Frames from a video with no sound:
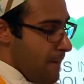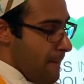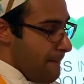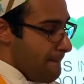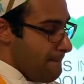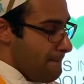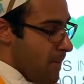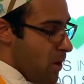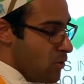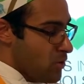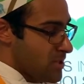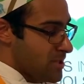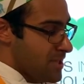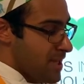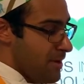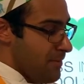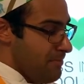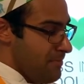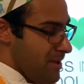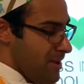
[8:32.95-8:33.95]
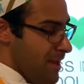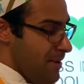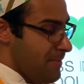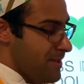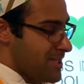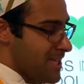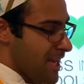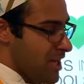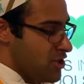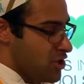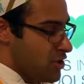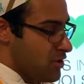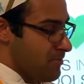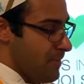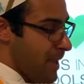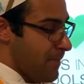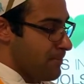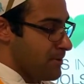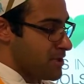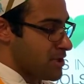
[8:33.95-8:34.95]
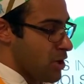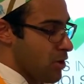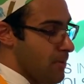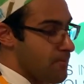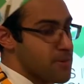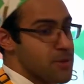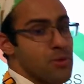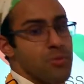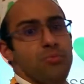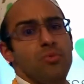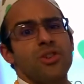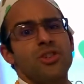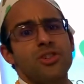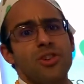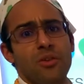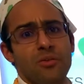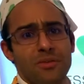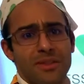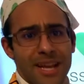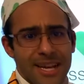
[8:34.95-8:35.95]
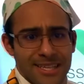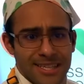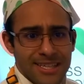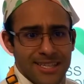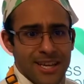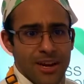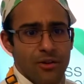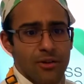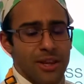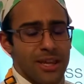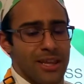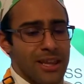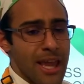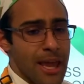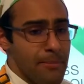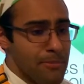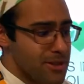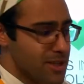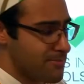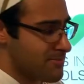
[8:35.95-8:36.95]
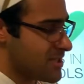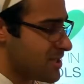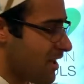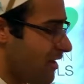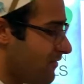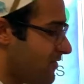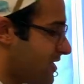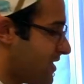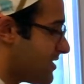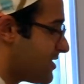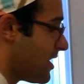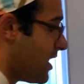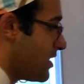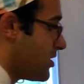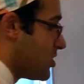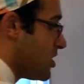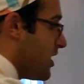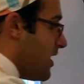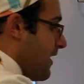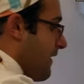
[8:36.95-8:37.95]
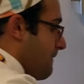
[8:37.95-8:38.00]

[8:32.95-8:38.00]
Most imitation maple syrups, which don't necessarily label themselves as such,